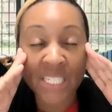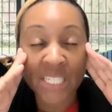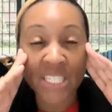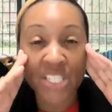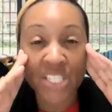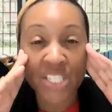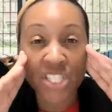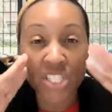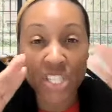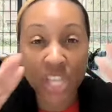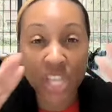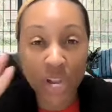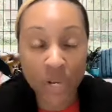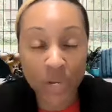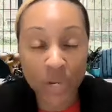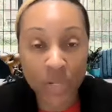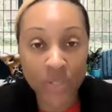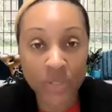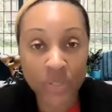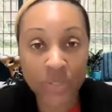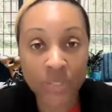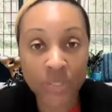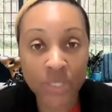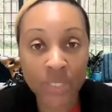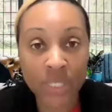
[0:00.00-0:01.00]

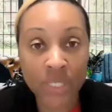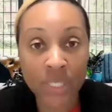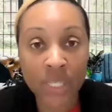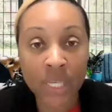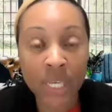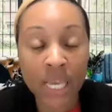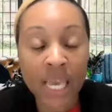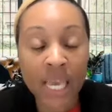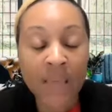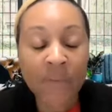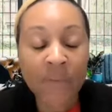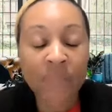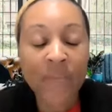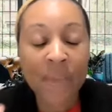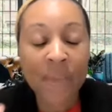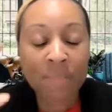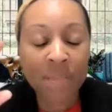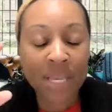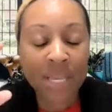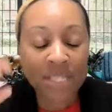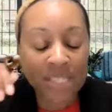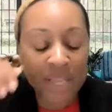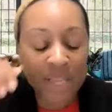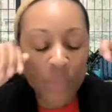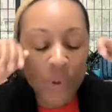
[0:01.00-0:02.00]
discerned. That
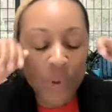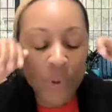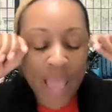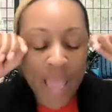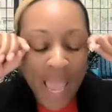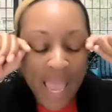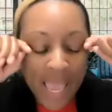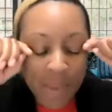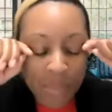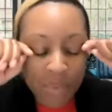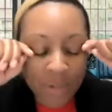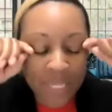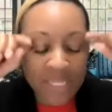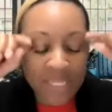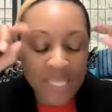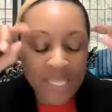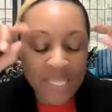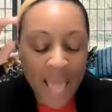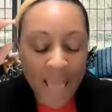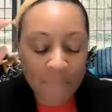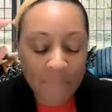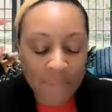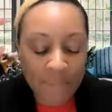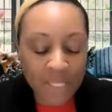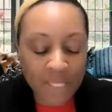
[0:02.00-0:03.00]
means that we're able to
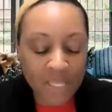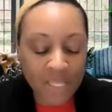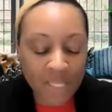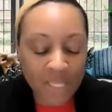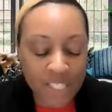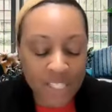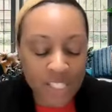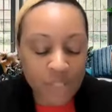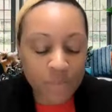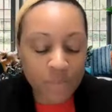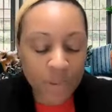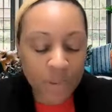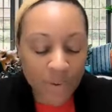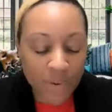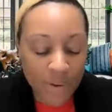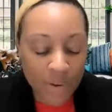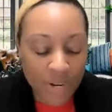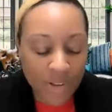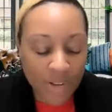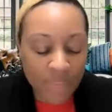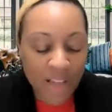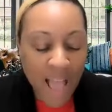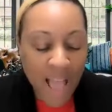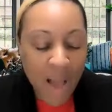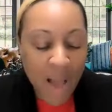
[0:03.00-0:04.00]
tap into the spirit
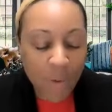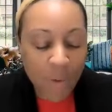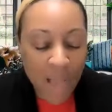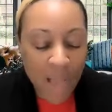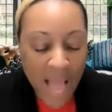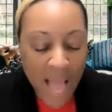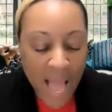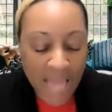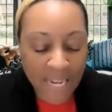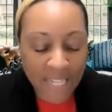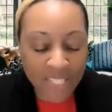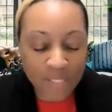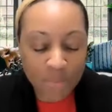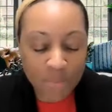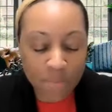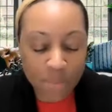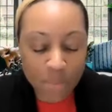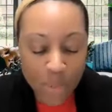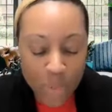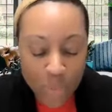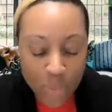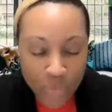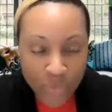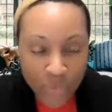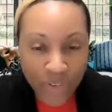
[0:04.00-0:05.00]
of how God is
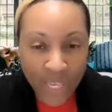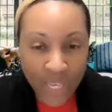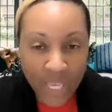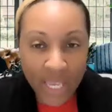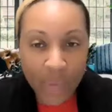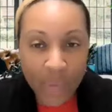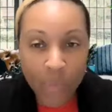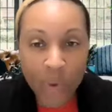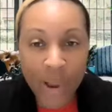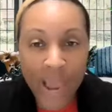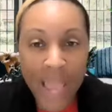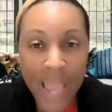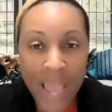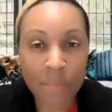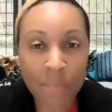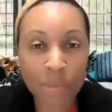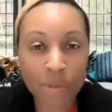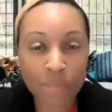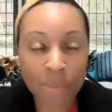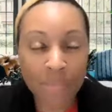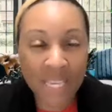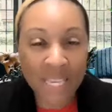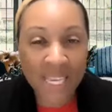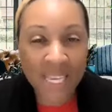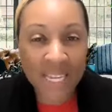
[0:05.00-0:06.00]
moving and we're able to
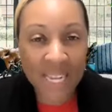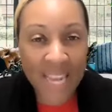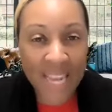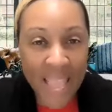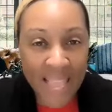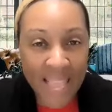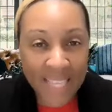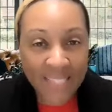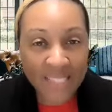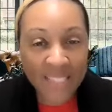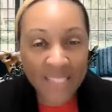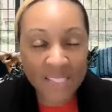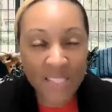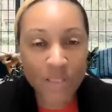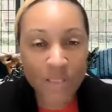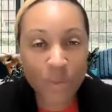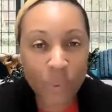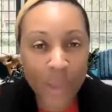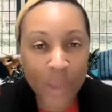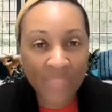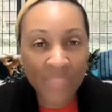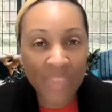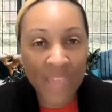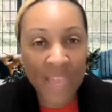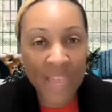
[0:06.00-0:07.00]
be connected to the
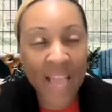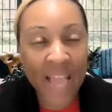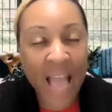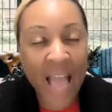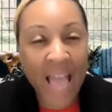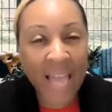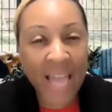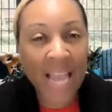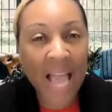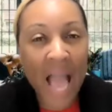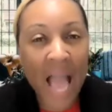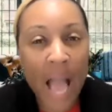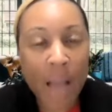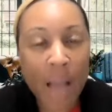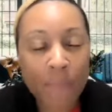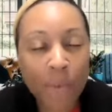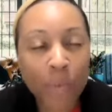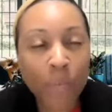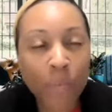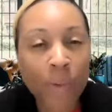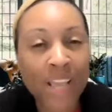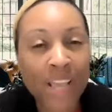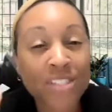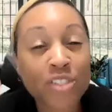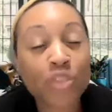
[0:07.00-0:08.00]
way that God
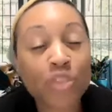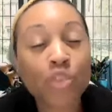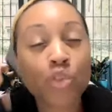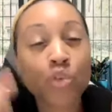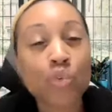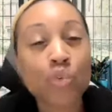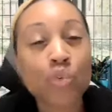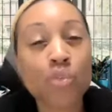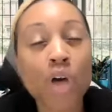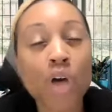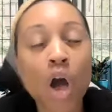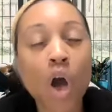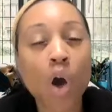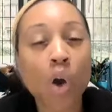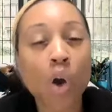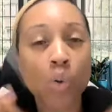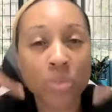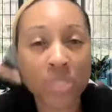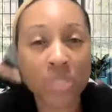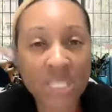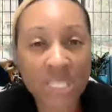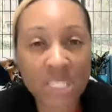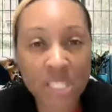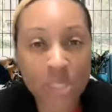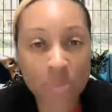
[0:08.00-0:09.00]
operates through the
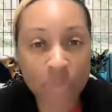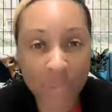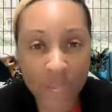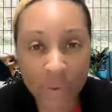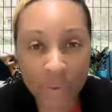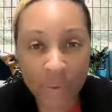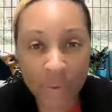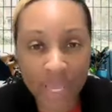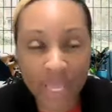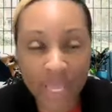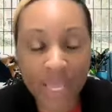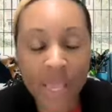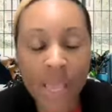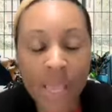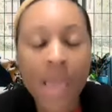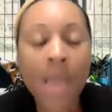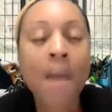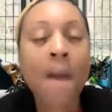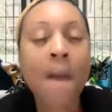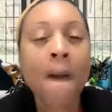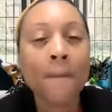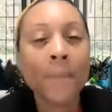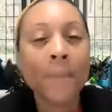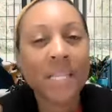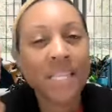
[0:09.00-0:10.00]
Holy Spirit.
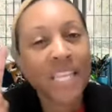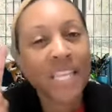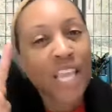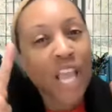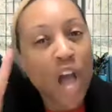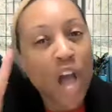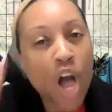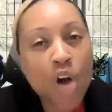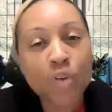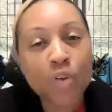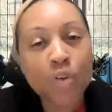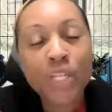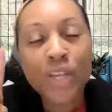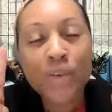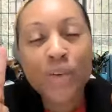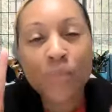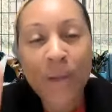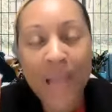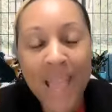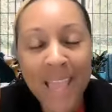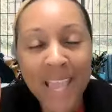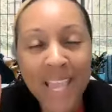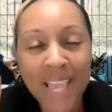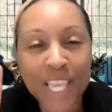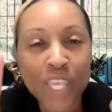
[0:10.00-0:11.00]
But the only
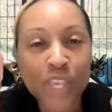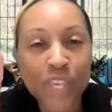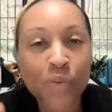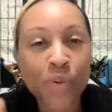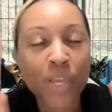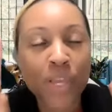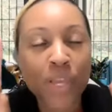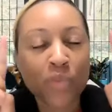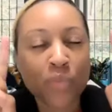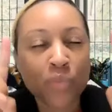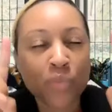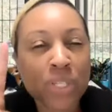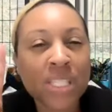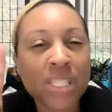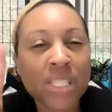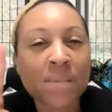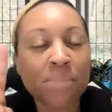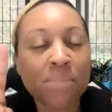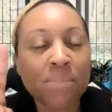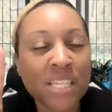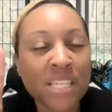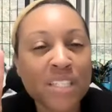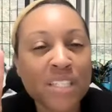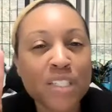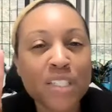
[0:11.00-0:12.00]
way you can really
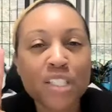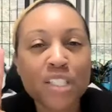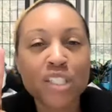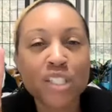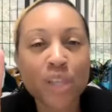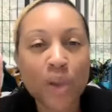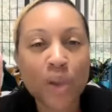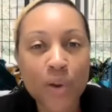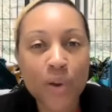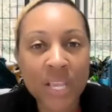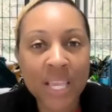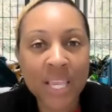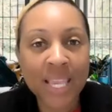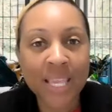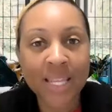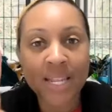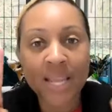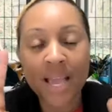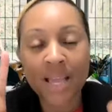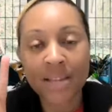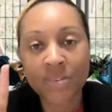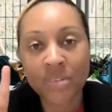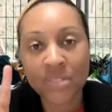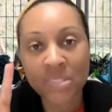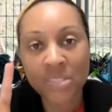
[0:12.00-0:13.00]
be discerning and
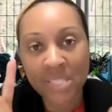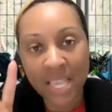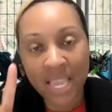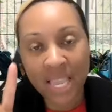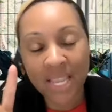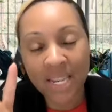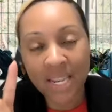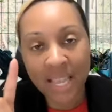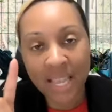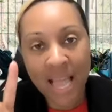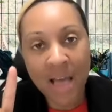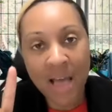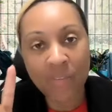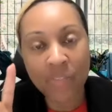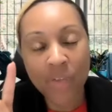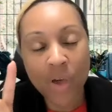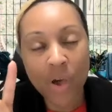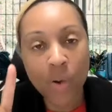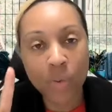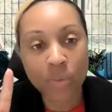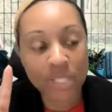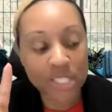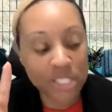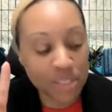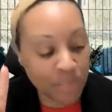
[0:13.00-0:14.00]
understanding how the
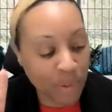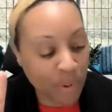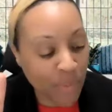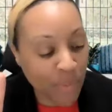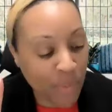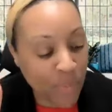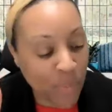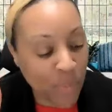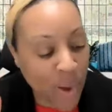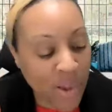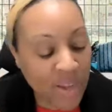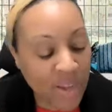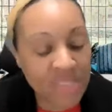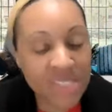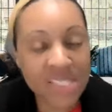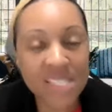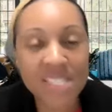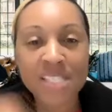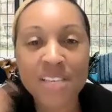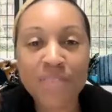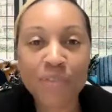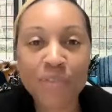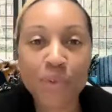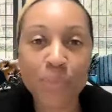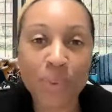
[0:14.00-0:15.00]
Holy Spirit works is
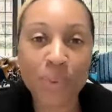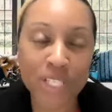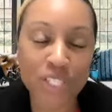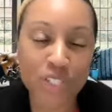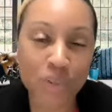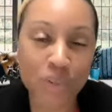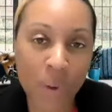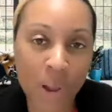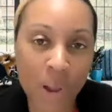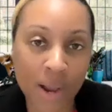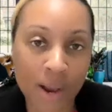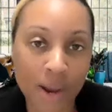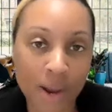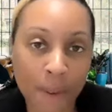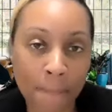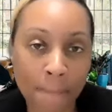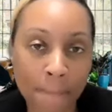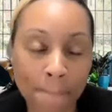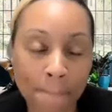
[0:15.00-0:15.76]
if you read your word.